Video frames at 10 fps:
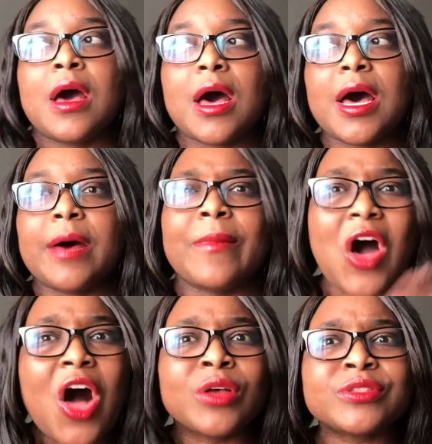Um,
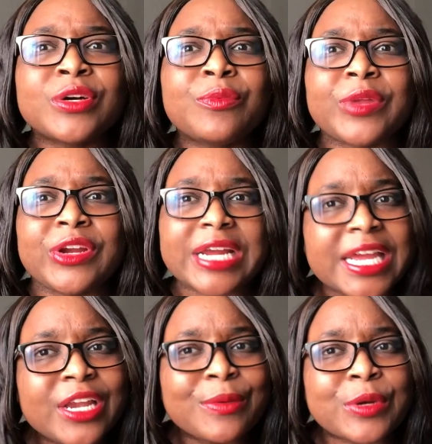also, when you're
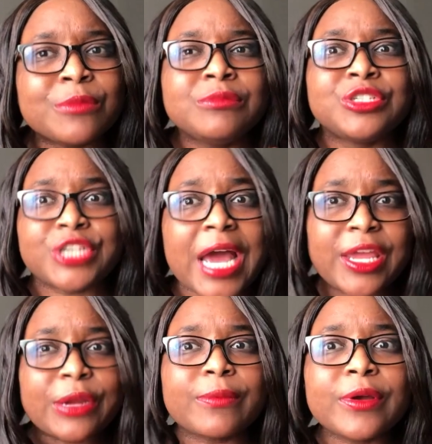in your room,
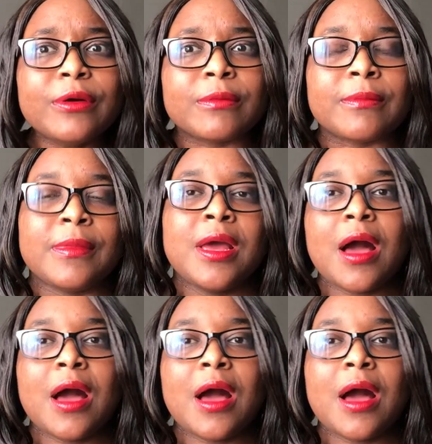check your room.